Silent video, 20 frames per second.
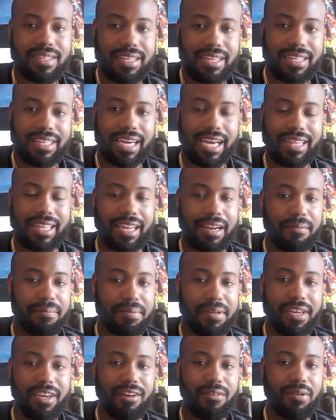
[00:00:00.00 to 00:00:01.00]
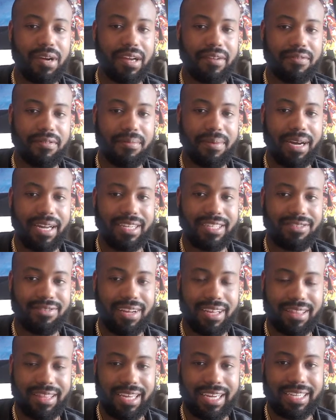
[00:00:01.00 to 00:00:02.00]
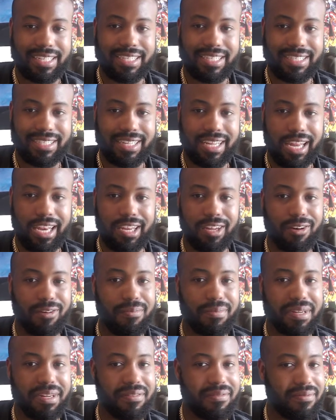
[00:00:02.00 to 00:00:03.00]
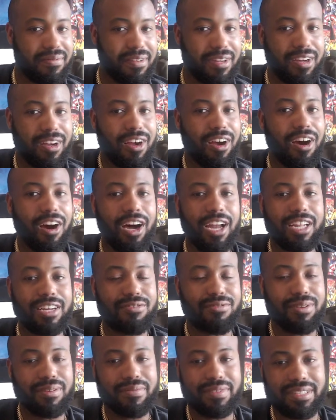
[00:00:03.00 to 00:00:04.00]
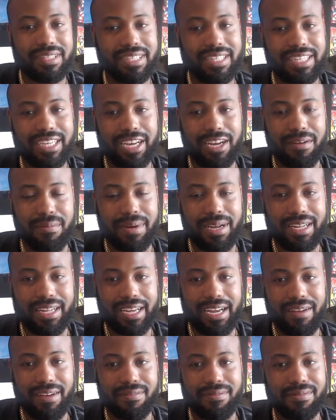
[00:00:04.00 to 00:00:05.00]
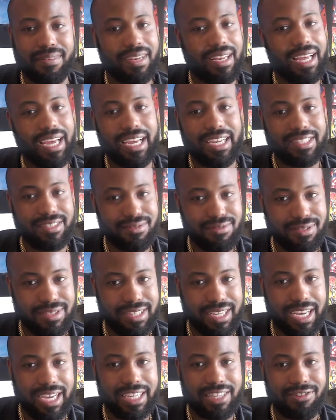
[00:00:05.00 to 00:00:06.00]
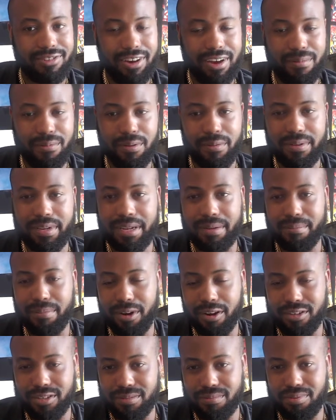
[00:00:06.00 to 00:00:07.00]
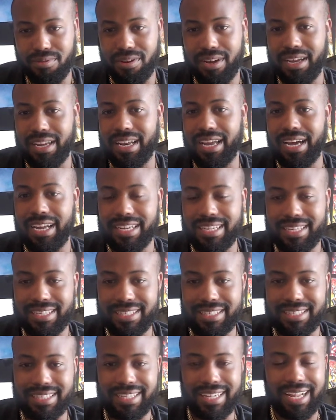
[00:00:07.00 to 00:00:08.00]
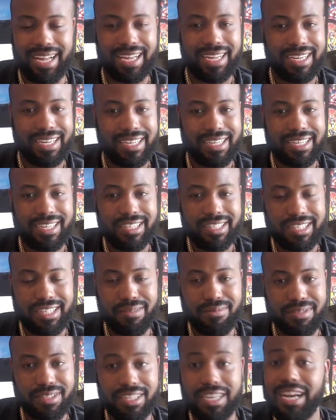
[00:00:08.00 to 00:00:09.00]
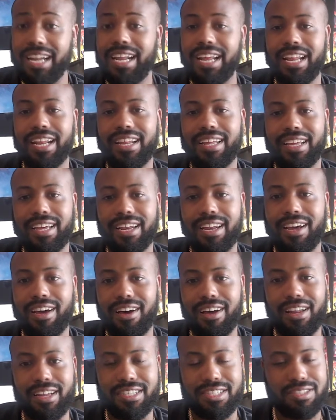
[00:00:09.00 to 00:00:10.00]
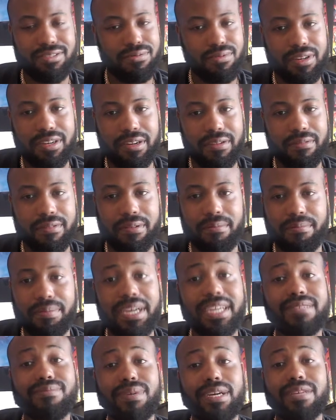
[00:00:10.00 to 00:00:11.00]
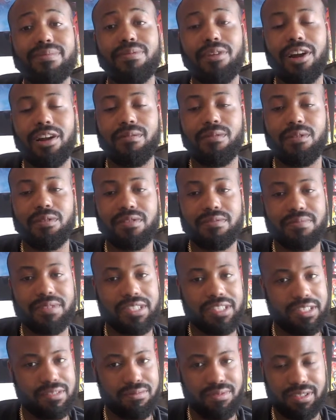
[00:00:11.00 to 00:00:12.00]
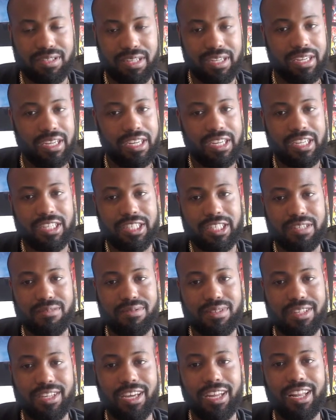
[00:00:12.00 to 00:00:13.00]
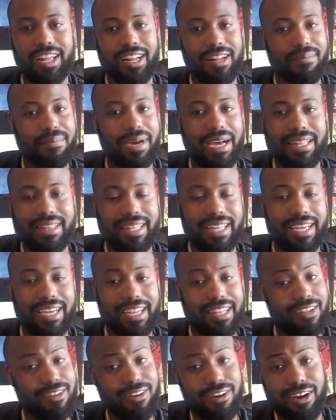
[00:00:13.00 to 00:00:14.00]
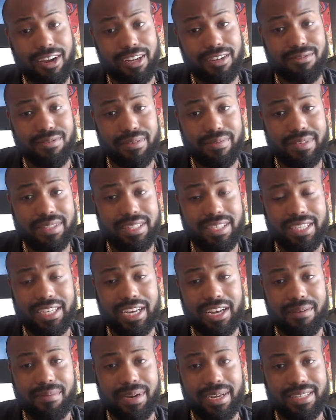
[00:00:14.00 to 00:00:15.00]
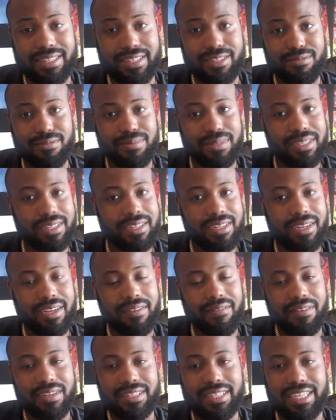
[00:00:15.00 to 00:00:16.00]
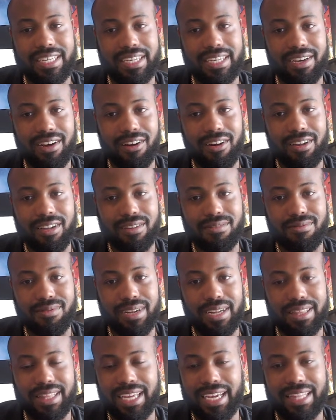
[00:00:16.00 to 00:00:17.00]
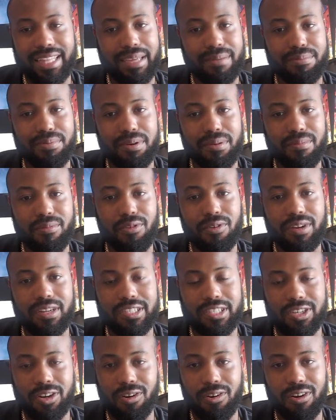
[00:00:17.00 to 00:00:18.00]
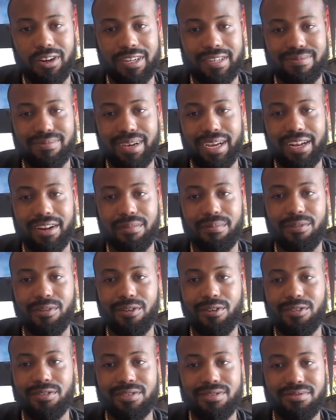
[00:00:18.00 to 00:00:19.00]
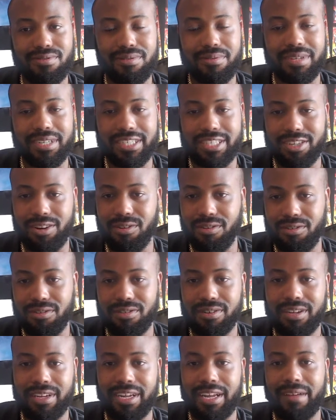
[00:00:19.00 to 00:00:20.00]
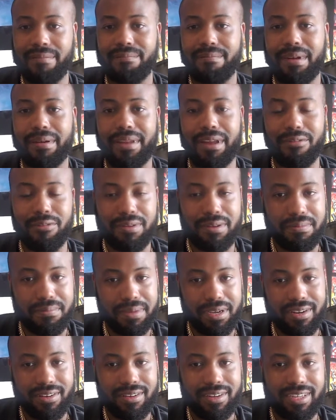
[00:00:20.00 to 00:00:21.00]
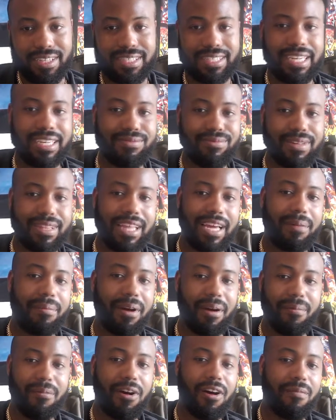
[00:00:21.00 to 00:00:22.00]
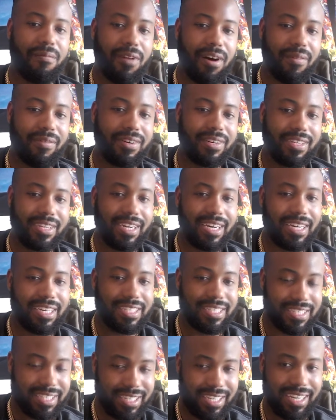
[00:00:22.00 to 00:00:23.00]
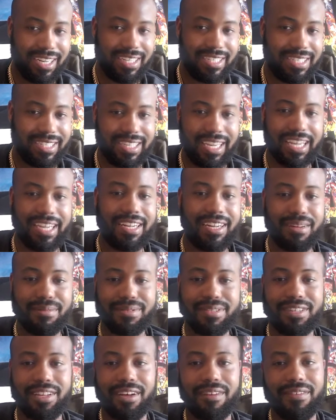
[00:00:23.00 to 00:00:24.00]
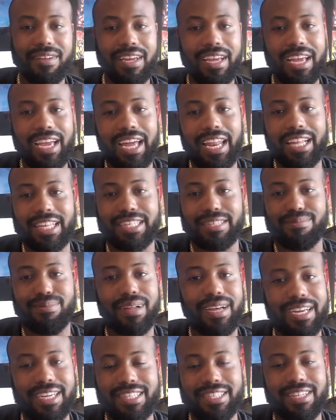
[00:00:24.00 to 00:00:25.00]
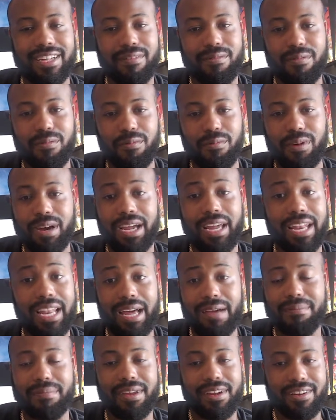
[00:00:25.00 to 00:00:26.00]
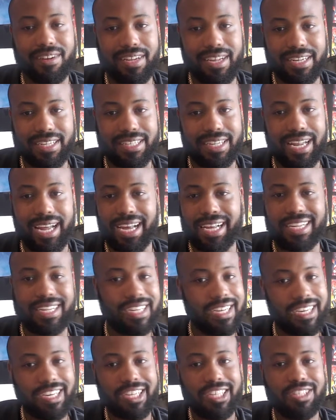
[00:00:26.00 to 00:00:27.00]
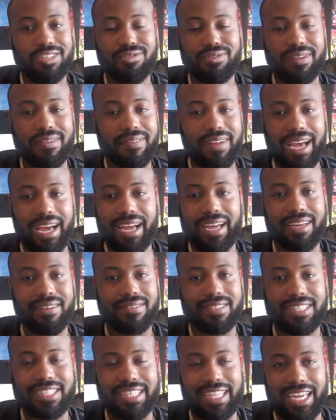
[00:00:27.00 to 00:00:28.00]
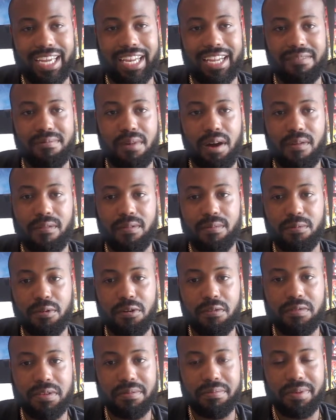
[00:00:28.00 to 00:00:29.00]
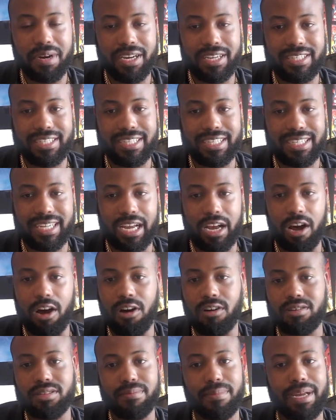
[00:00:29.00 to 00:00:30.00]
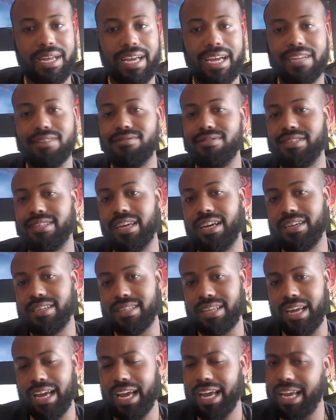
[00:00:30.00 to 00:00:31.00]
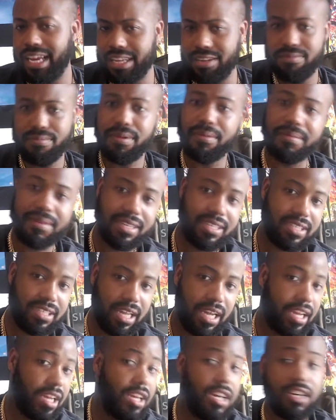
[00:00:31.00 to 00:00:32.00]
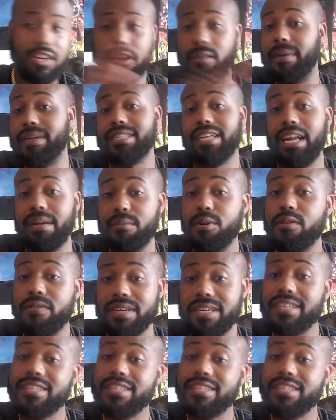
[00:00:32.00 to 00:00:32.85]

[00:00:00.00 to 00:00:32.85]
got that appeal with everybody. So I think it's just a little bit of Harley Quinn fatigue everybody got from the last Suicide Squad movie, then Birds of Prey, and now this. It's like, she was good in it and all that. She wasn't the best part of the movie, but she was good in it. But I think a little Harley Quinn fatigue. Everybody's a bit fatigued of Harley Quinn. I think if they put more of the Joker and explain her more origin story with the Joker, maybe that wouldn't have been better. Because that's one thing about Marvel. Marvel does good at setting up stuff and explain stuff way a lot better. That it's like, you could not have seen any Marvel movie, but it's just like, all somebody got to do is tell you, say, hey, you remember this? Like, go back to that movie.